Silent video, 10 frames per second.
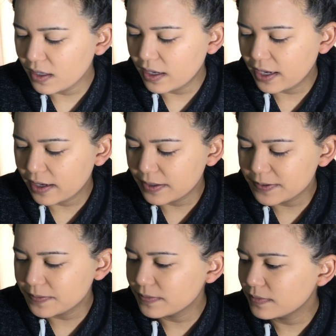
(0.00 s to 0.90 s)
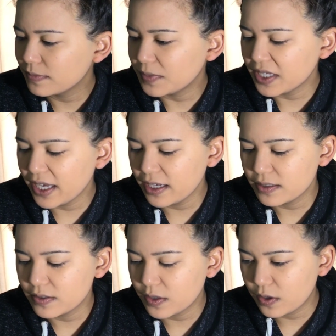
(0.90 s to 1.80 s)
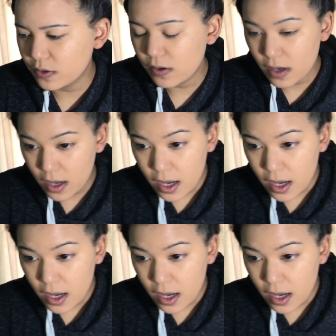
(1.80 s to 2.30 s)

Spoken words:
But yeah, so